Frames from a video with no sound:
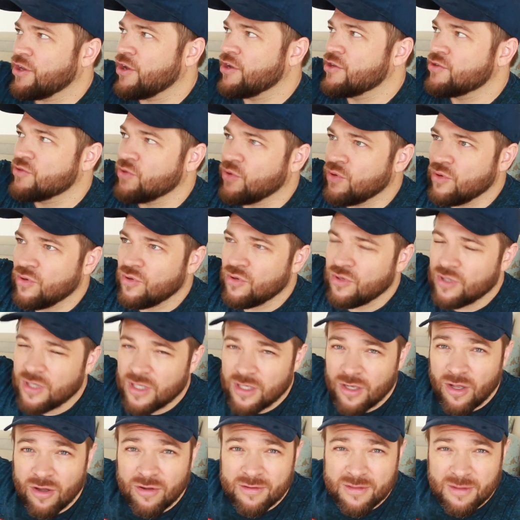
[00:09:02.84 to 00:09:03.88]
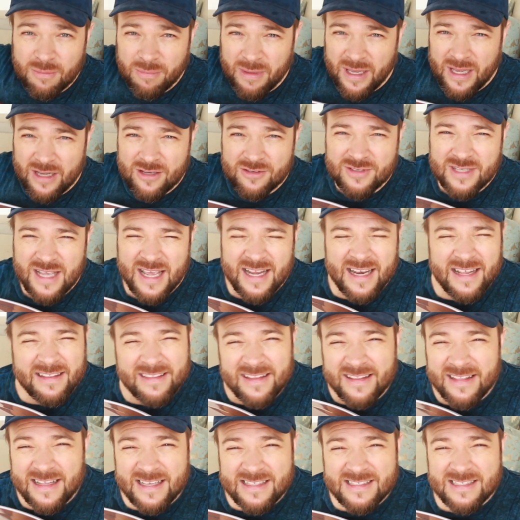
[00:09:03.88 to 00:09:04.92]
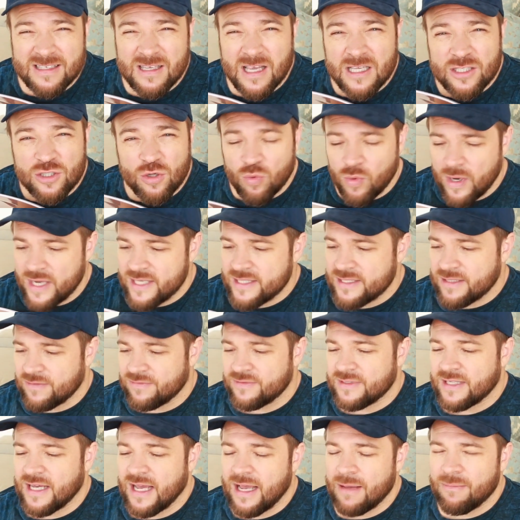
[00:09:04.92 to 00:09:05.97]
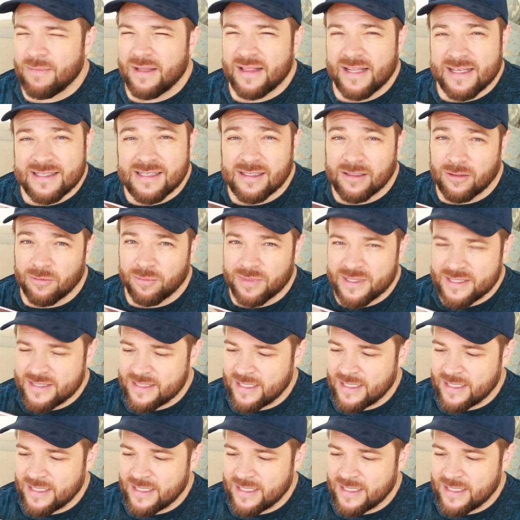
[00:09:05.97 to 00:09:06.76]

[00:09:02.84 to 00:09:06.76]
goes all along the boundary, and I think that's such a waste of time, and that's a little bit